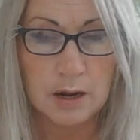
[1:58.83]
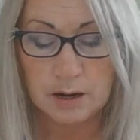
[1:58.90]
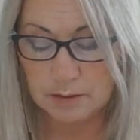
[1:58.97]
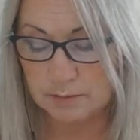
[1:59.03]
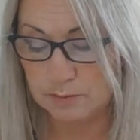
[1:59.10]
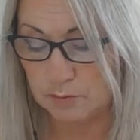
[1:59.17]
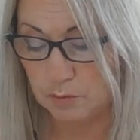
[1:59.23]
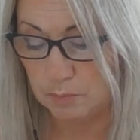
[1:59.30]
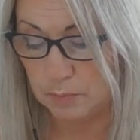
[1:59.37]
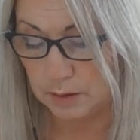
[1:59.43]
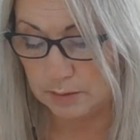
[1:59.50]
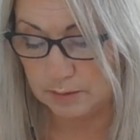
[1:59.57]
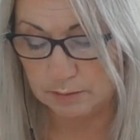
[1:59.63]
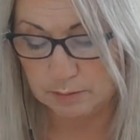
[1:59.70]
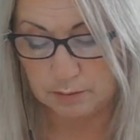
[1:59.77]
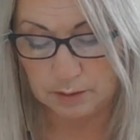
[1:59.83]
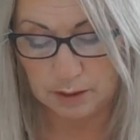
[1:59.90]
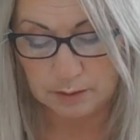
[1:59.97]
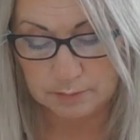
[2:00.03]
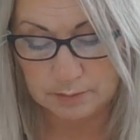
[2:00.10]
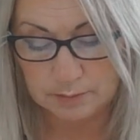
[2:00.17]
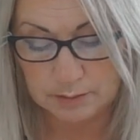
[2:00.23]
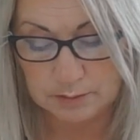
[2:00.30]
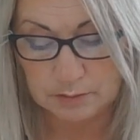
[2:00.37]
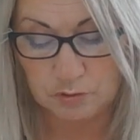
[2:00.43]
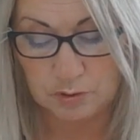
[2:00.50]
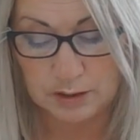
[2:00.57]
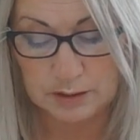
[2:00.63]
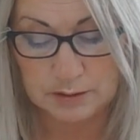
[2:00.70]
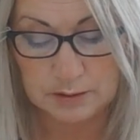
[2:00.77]
So that's excellent.
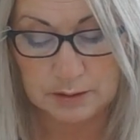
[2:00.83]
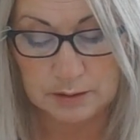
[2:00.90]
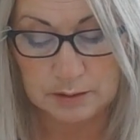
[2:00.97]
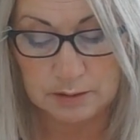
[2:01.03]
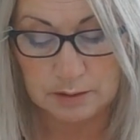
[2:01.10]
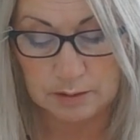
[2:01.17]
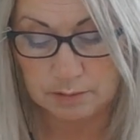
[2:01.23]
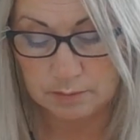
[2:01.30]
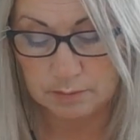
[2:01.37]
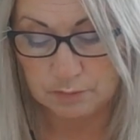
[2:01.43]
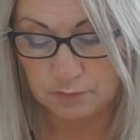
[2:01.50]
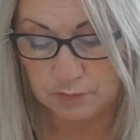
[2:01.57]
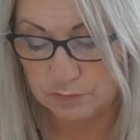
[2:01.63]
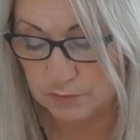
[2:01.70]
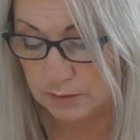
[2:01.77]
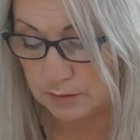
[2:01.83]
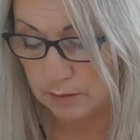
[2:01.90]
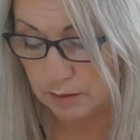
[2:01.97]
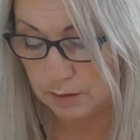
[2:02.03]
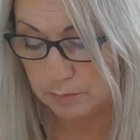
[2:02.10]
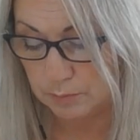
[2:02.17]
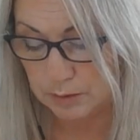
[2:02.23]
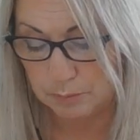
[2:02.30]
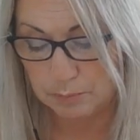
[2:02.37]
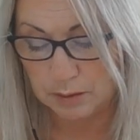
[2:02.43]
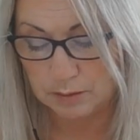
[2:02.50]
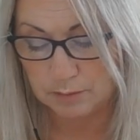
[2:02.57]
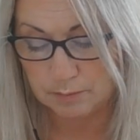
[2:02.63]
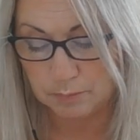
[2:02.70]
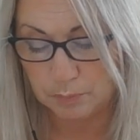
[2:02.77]
Creatinine is 59
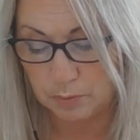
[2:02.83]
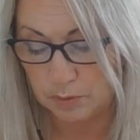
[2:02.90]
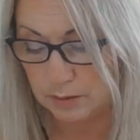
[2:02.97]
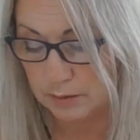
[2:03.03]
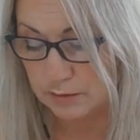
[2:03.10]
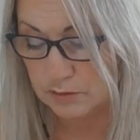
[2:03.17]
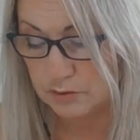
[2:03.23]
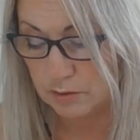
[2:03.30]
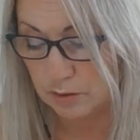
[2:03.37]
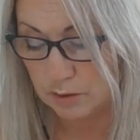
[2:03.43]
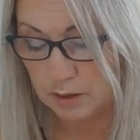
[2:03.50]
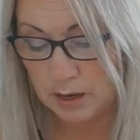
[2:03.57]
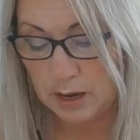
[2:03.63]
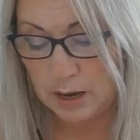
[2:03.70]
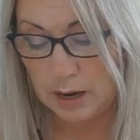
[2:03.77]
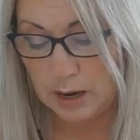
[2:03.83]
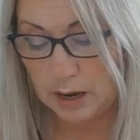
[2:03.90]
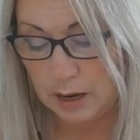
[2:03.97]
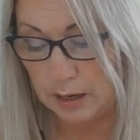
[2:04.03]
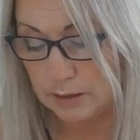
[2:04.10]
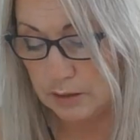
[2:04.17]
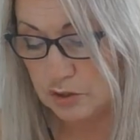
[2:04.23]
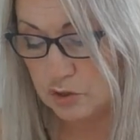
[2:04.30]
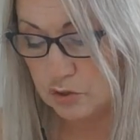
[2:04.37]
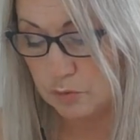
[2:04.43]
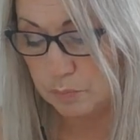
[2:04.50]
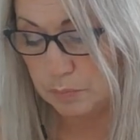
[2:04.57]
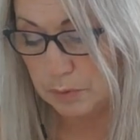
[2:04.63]
millimoles per liter, and it should